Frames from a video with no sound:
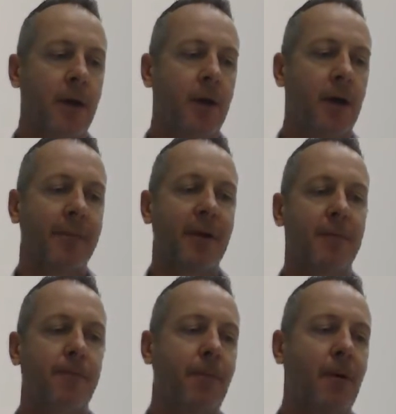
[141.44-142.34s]
I'm going
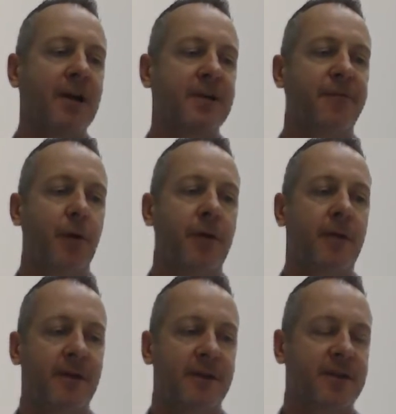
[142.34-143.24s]
to plant a few
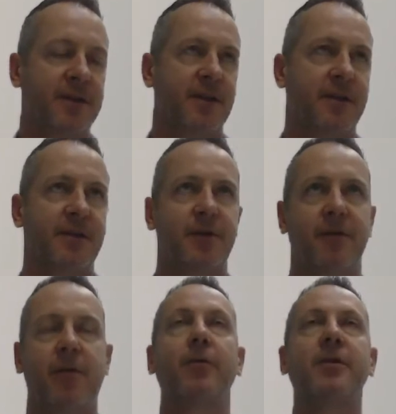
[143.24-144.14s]
sort
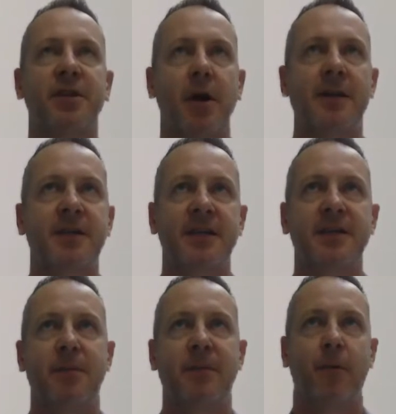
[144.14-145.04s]
of thought
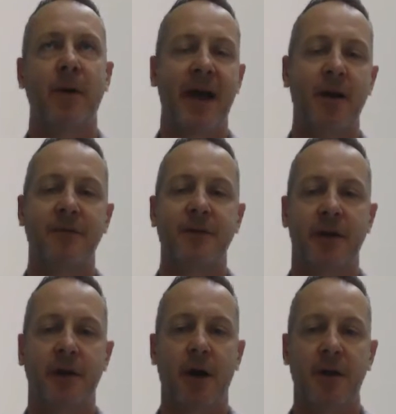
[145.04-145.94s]
starters before we hand over to
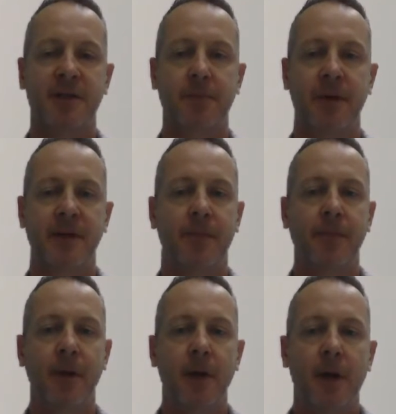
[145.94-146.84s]
the ghost. But
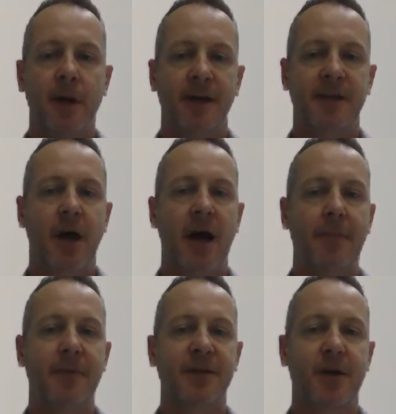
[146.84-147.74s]
a
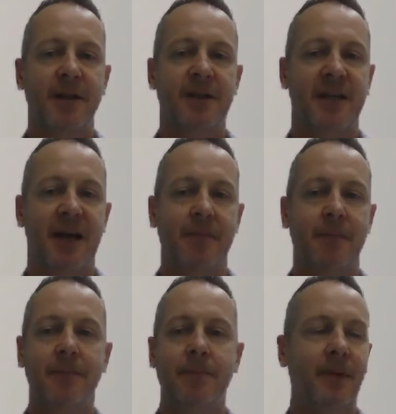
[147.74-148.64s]
startup has got
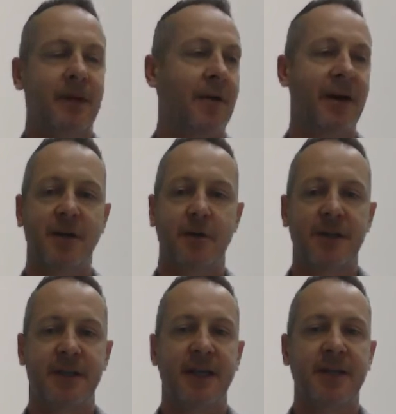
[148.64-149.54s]
some
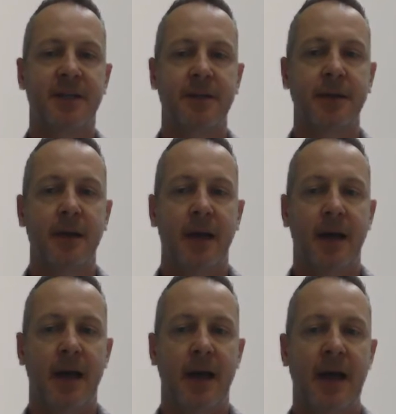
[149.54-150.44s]
characteristics.
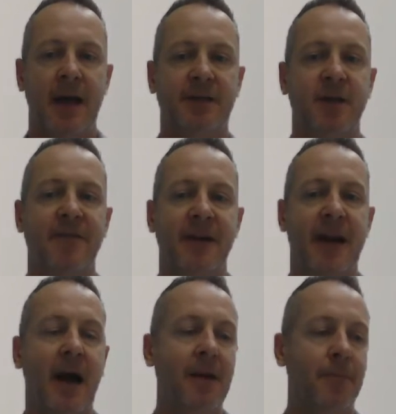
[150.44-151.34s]
It's often
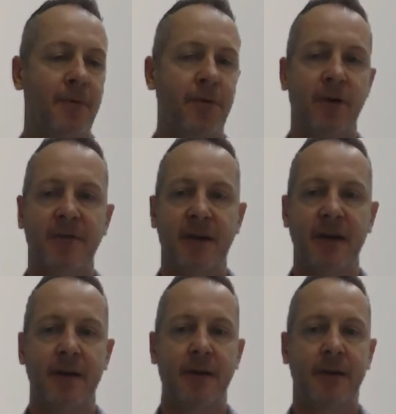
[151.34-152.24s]
an
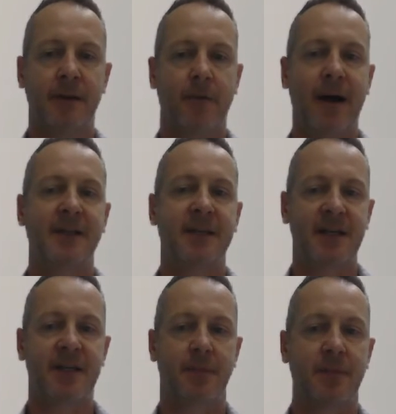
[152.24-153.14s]
unproven or
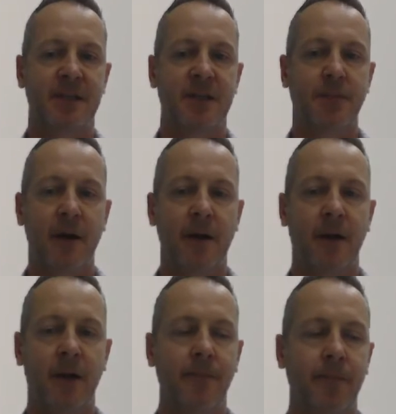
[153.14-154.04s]
untested business model.